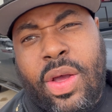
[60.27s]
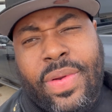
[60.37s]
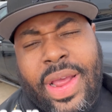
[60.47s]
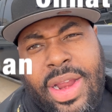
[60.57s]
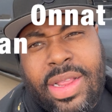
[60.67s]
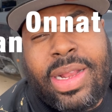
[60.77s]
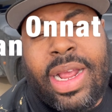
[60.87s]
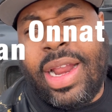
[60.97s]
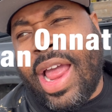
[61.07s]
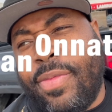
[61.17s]
on that? another
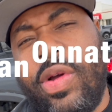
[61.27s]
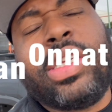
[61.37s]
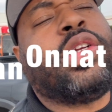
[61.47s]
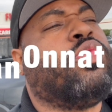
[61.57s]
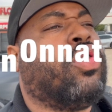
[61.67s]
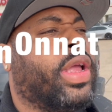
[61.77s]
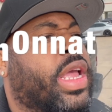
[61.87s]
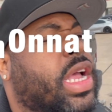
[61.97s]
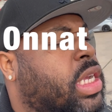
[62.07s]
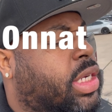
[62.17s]
day in life with your boy,
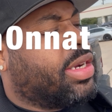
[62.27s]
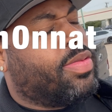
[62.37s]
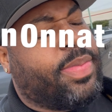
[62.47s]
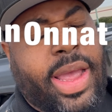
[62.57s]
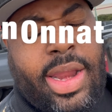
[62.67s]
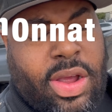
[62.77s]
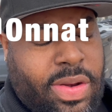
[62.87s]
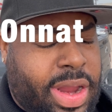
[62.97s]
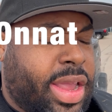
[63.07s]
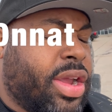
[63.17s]
Sugar Man
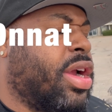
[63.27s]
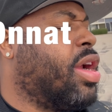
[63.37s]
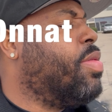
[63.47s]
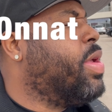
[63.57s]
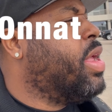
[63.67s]
on that. you heard me?